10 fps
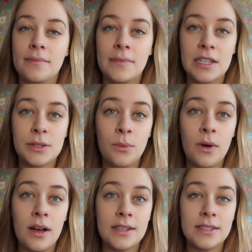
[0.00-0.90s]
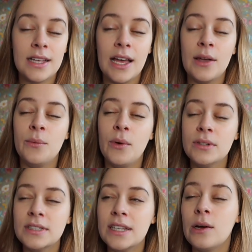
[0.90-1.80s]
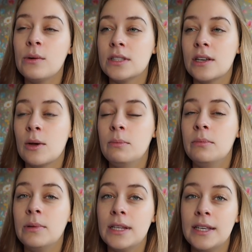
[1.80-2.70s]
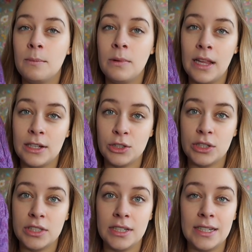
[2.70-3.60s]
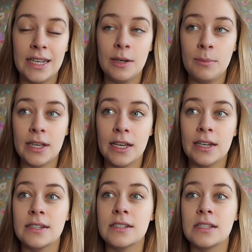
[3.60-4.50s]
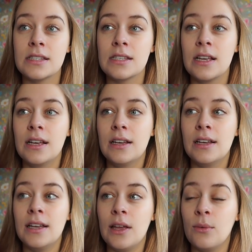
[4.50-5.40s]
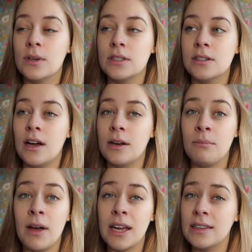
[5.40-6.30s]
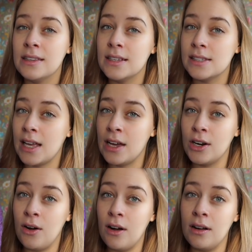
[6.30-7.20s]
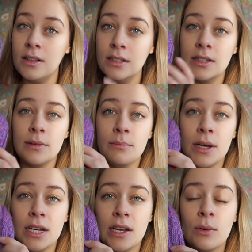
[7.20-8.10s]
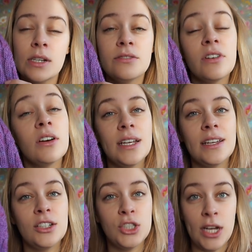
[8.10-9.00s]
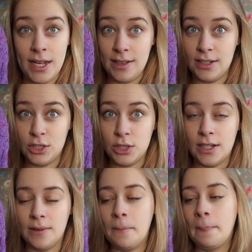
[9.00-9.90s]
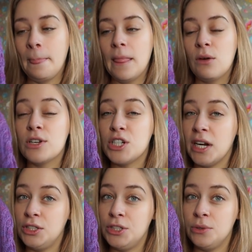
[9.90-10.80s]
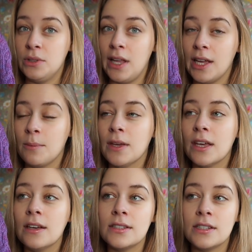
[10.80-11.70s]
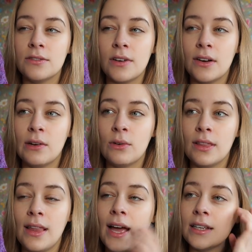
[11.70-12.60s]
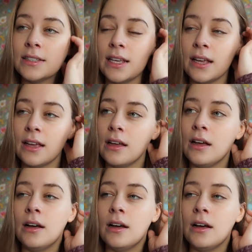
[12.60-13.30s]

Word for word: this was, I won't say it was a complete pleasure to knit because it was not mindless at all, but it was very challenging, which I do like because it's very relaxing.